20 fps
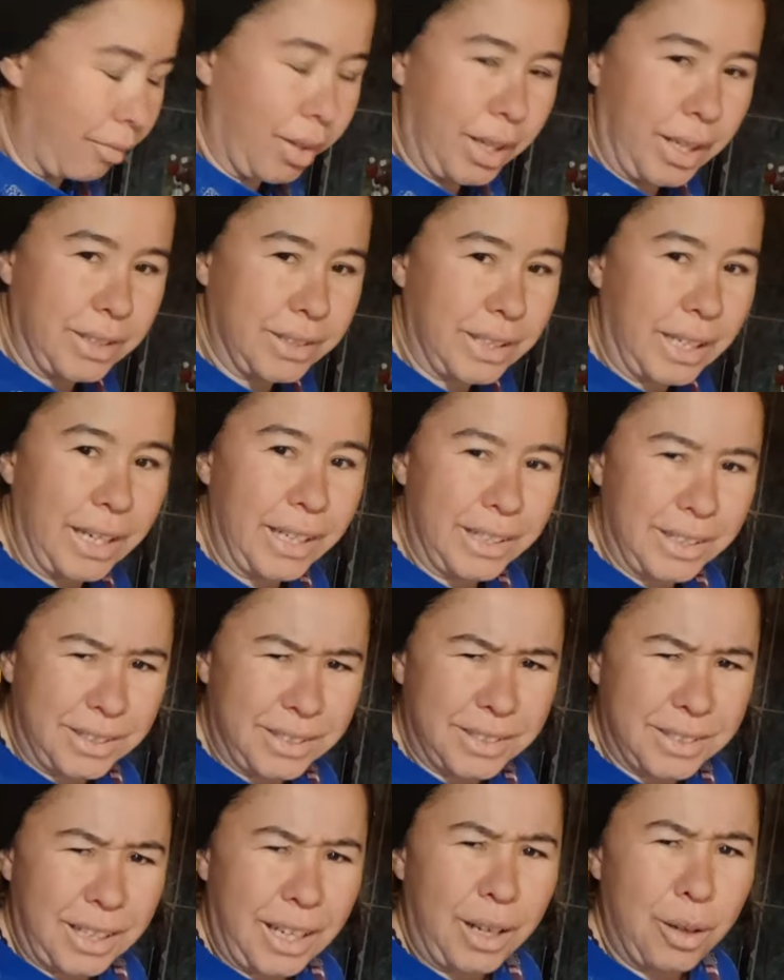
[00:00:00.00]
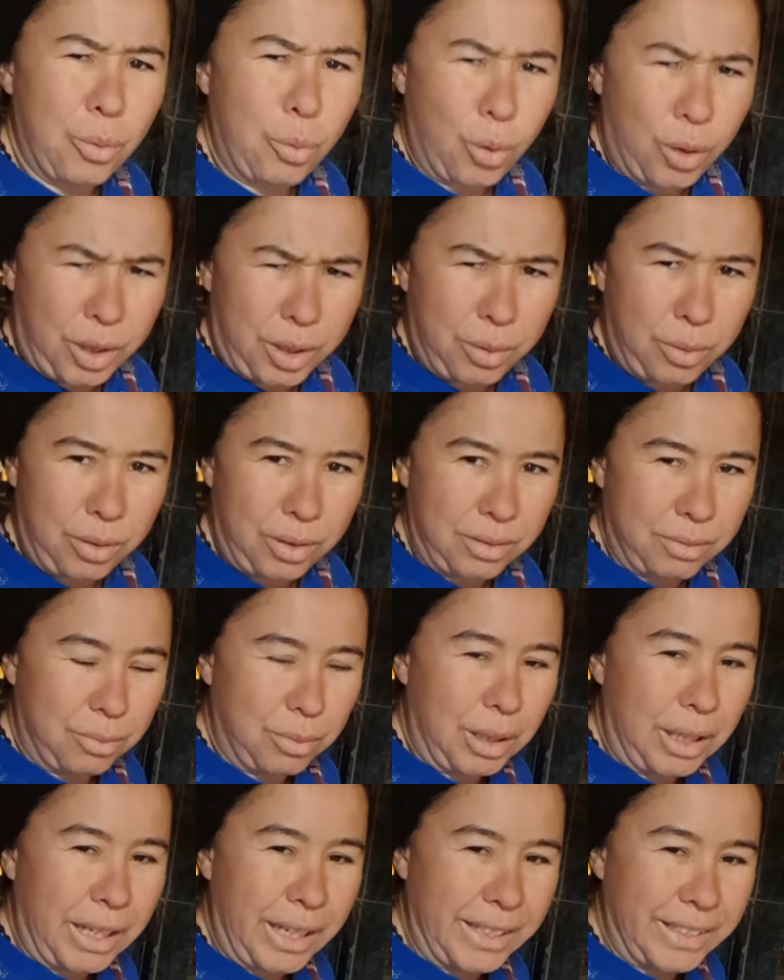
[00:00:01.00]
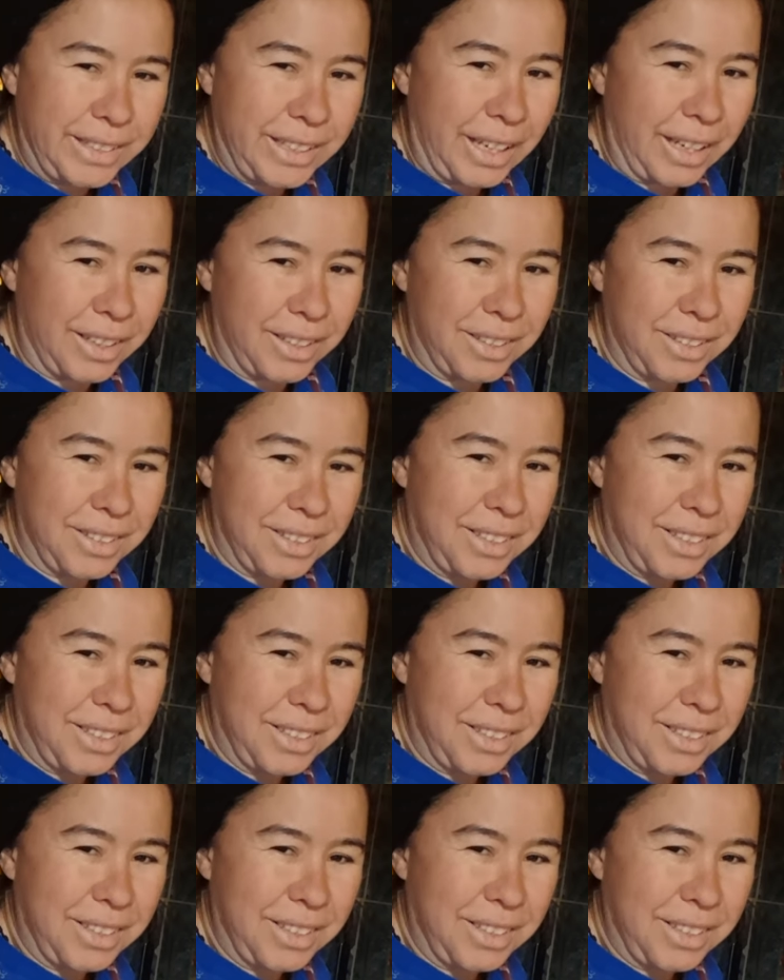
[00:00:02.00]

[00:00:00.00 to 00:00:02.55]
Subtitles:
because I guess I'll work while I talk.